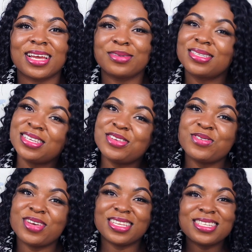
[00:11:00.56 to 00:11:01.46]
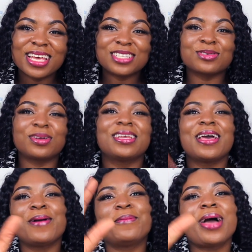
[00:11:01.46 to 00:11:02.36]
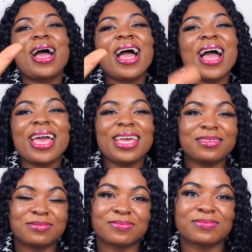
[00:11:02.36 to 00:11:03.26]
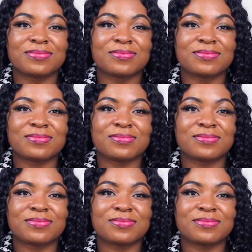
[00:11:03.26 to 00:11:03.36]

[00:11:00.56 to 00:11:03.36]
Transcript: I'll see you in the next one. Bye.